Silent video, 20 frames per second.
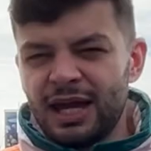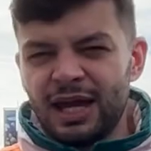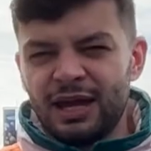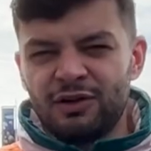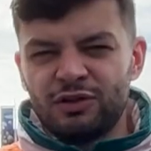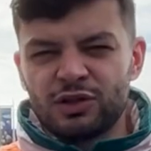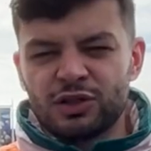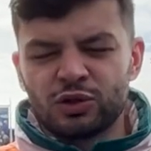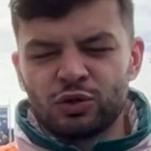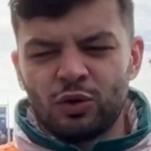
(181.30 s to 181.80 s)
It
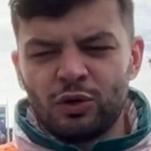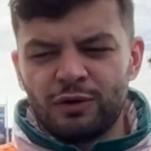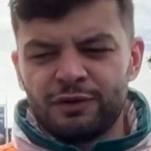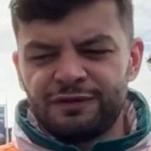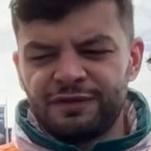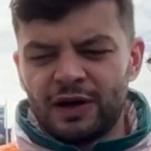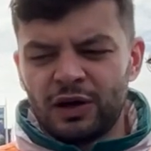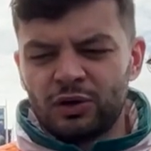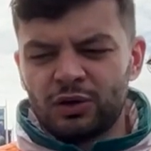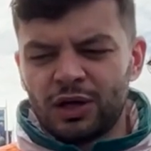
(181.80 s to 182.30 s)
sort of
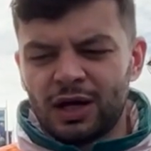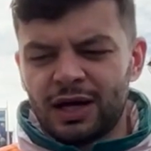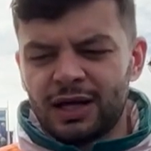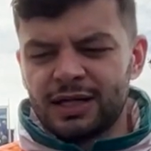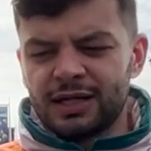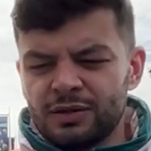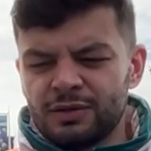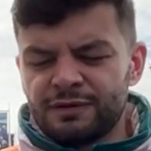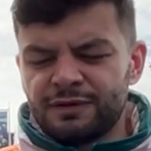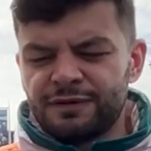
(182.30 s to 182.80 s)
felt
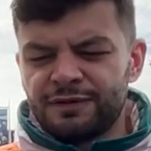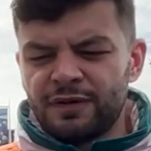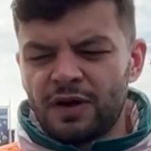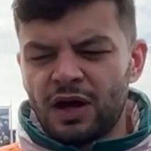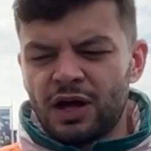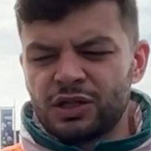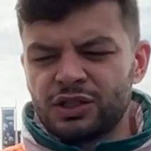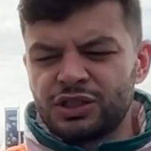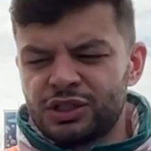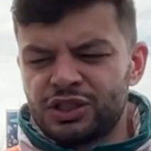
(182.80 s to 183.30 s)
like the
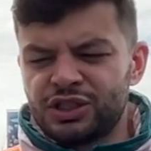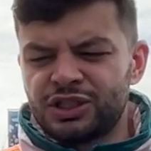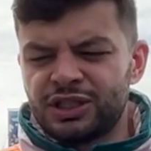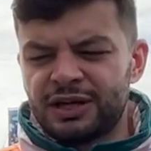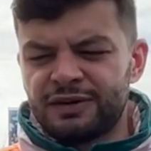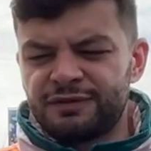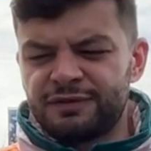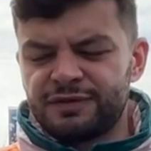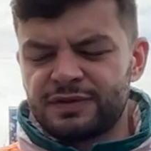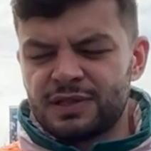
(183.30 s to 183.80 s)
first
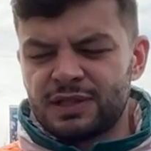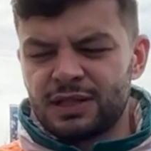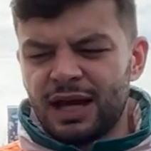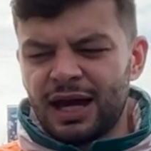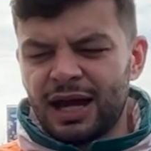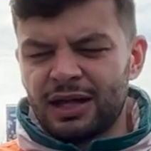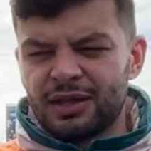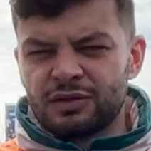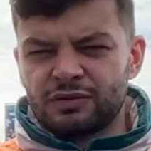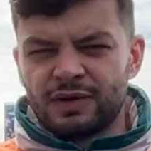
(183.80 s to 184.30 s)
shift
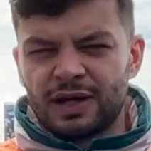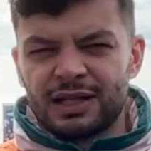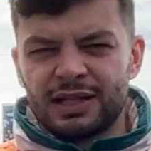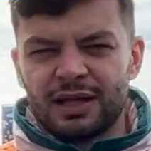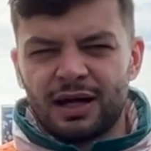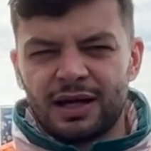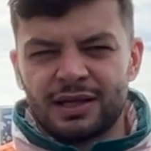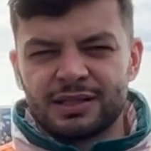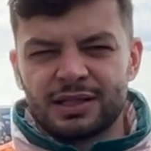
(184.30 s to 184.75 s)
at the red light